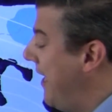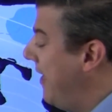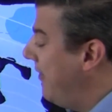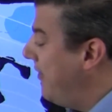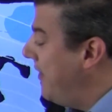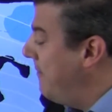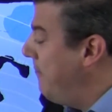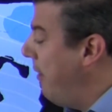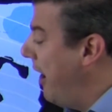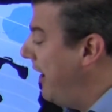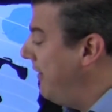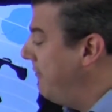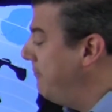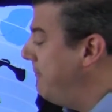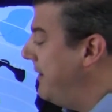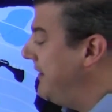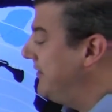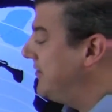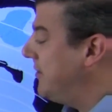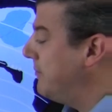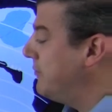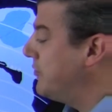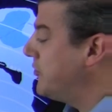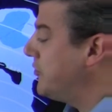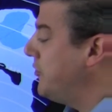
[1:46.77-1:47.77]
There might even be
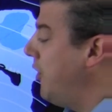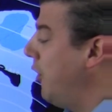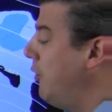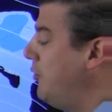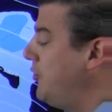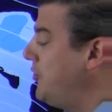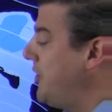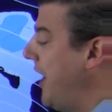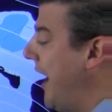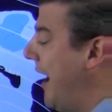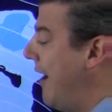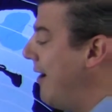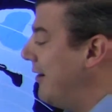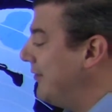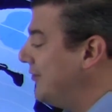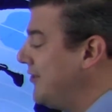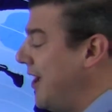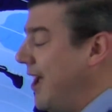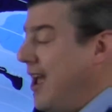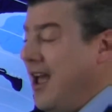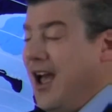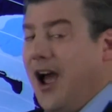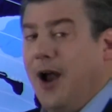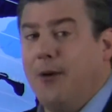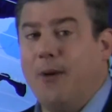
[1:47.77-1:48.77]
some snow showers
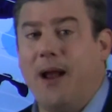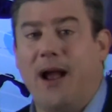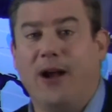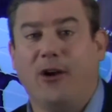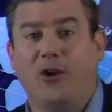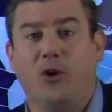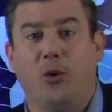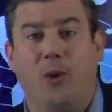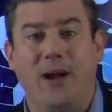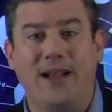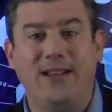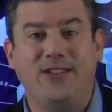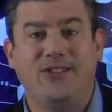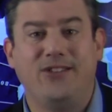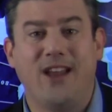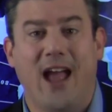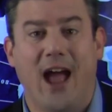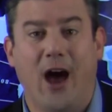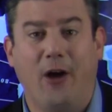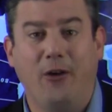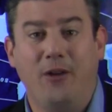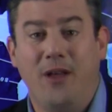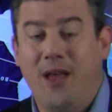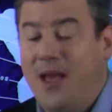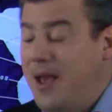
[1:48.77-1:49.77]
around
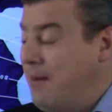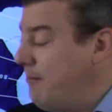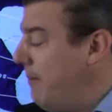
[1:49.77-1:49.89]
Queenstown,